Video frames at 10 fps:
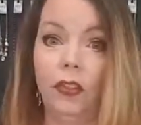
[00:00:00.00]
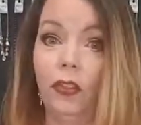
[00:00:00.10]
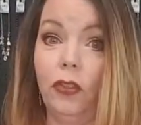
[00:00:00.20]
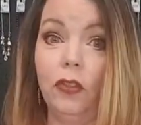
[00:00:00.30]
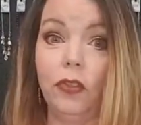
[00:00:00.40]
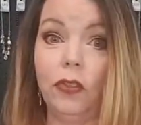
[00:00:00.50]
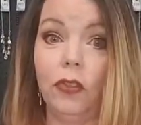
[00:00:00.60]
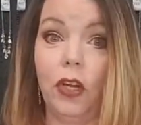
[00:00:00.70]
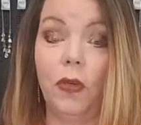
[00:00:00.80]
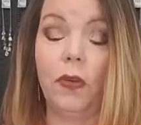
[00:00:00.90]
you girls
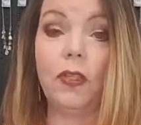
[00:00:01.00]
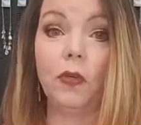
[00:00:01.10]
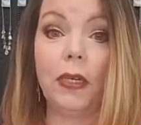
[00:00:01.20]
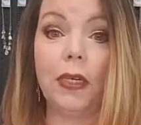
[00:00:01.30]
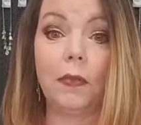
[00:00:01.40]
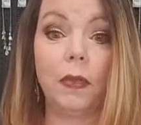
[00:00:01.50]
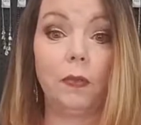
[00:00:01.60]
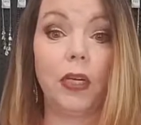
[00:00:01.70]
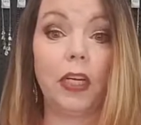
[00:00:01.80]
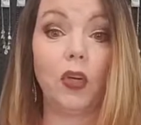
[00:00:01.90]
know, this week has been
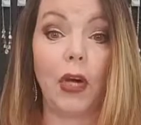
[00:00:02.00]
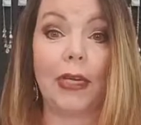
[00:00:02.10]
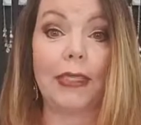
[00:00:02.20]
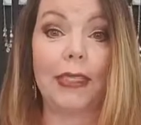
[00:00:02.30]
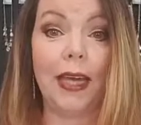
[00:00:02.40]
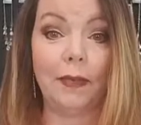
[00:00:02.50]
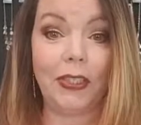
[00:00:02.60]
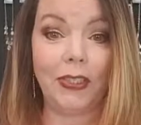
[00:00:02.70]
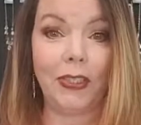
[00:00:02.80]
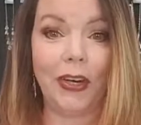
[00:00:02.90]
pretty crazy. Hey,
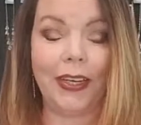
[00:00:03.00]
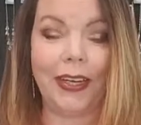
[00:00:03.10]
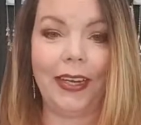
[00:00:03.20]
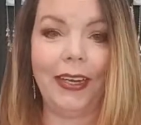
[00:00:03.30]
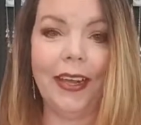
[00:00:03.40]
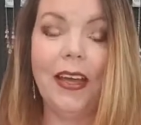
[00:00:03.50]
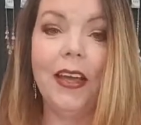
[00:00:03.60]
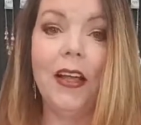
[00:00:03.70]
Miss Darlene.